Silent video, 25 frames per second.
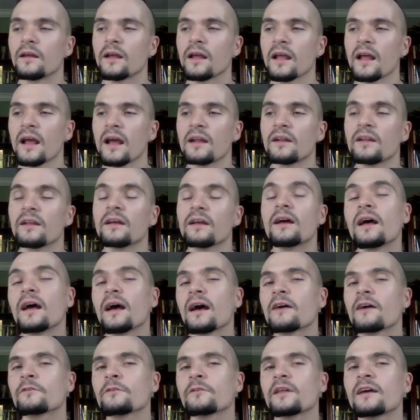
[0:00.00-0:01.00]
And
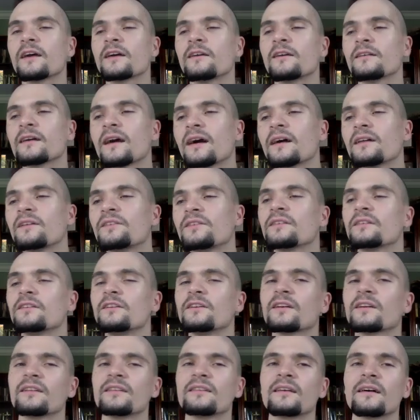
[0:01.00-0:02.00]
after that, you guys,
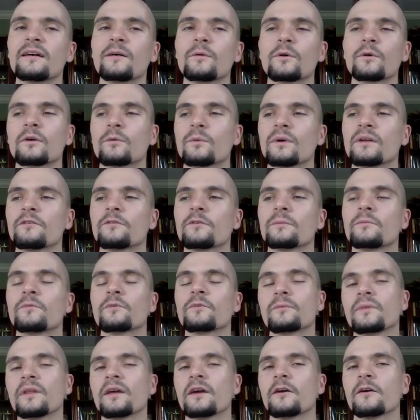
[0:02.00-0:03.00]
you can tell where it went
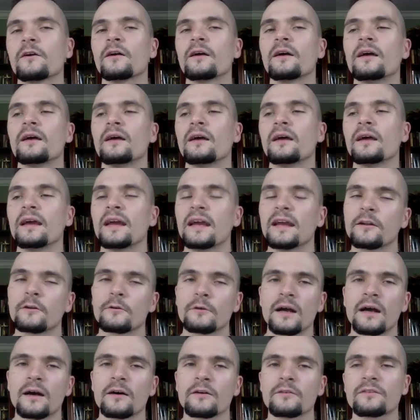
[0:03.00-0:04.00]
from there. Ate
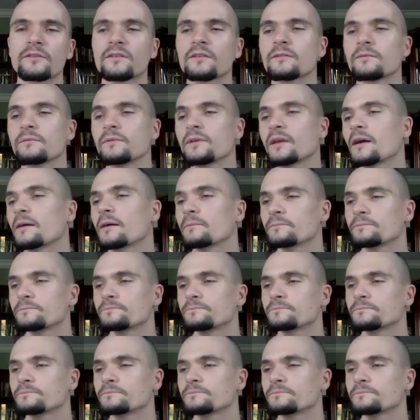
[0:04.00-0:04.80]
her out. Yeah,